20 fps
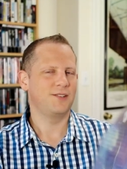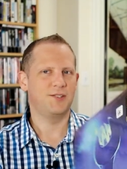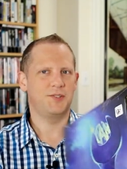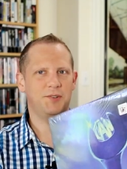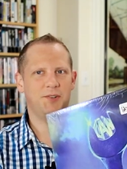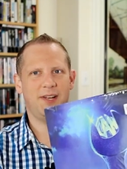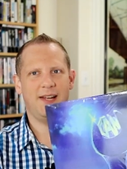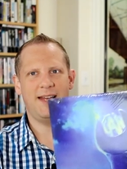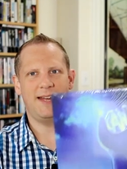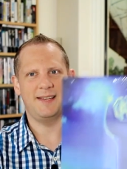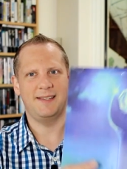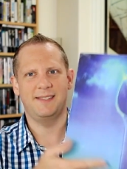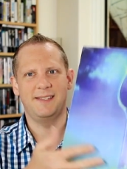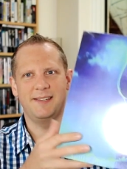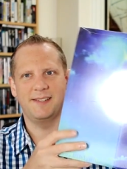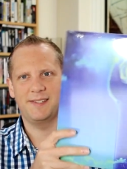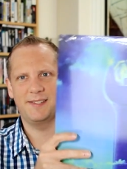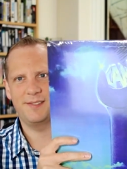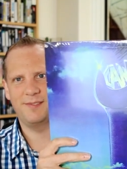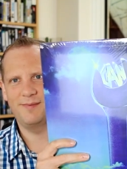Sort of has
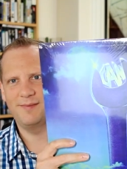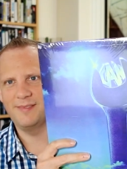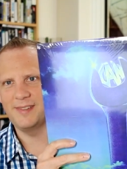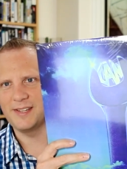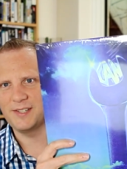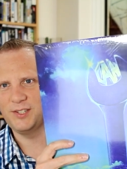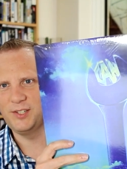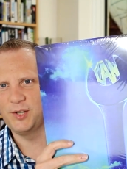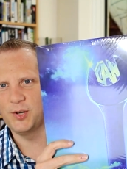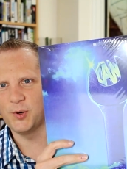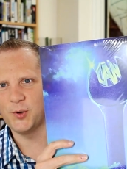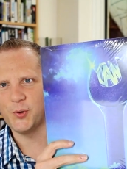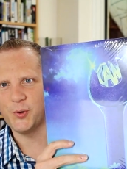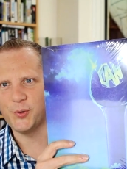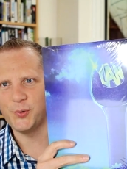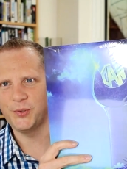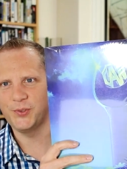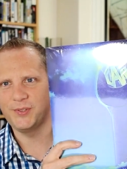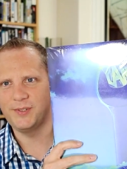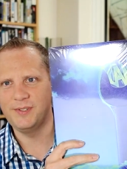this
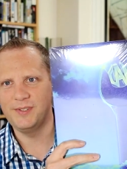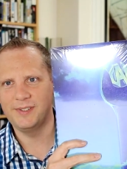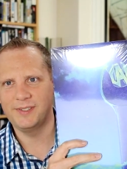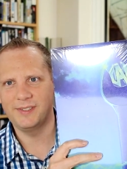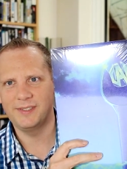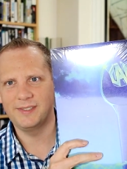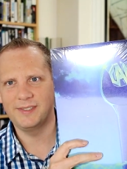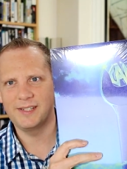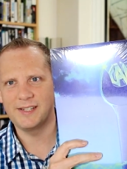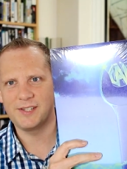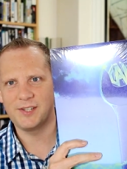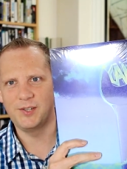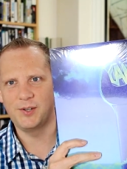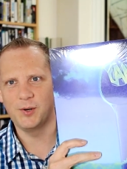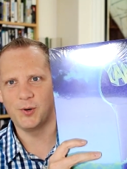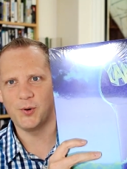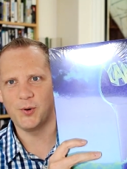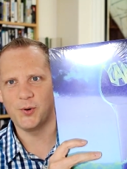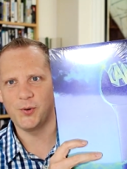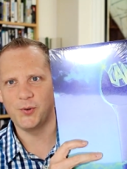gold
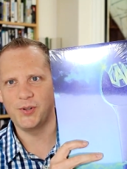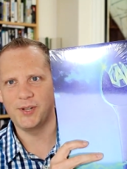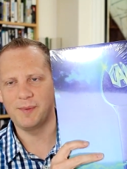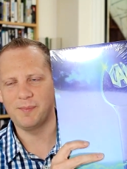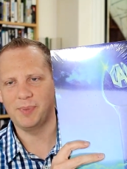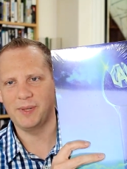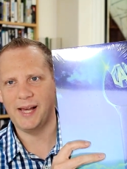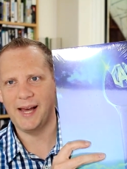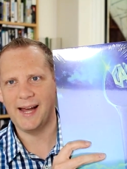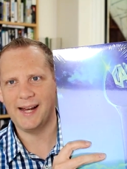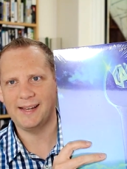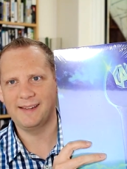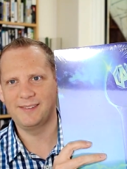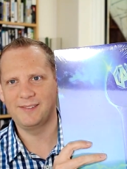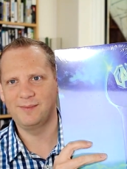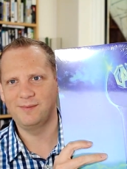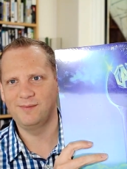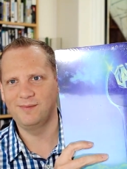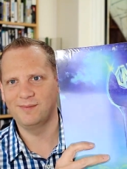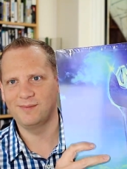and black
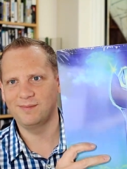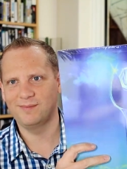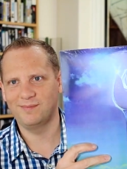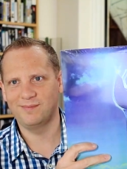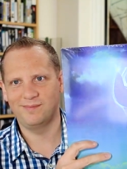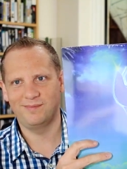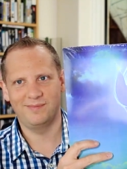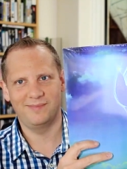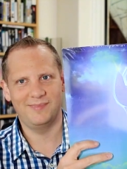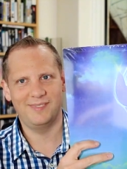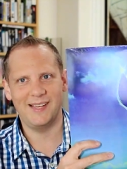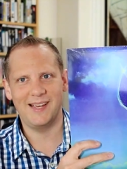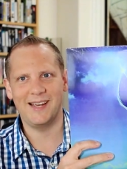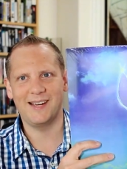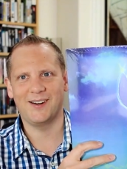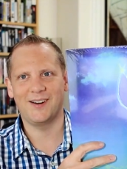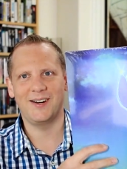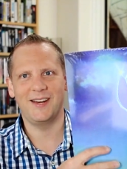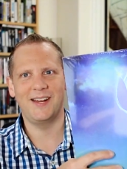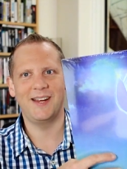
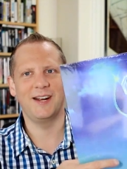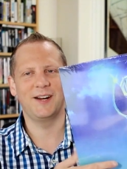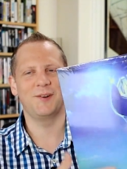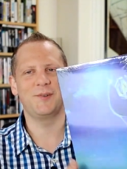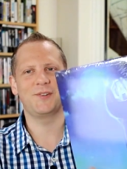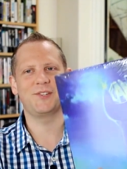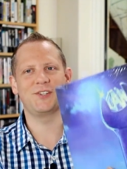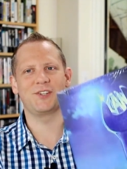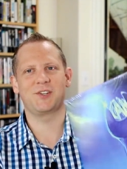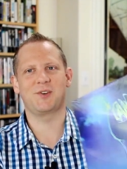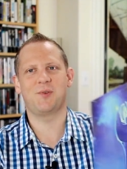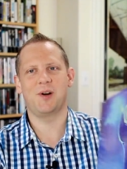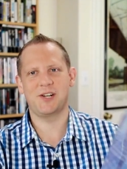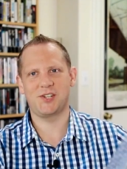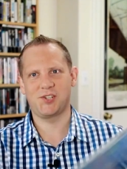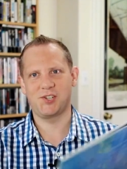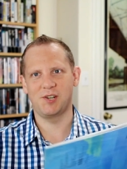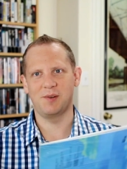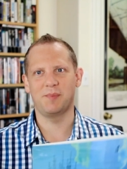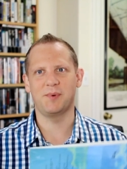thing on here, which is
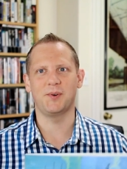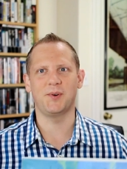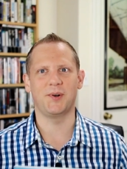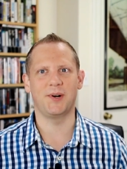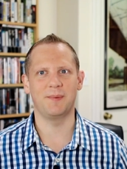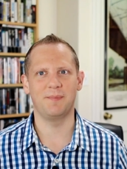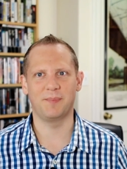questionable.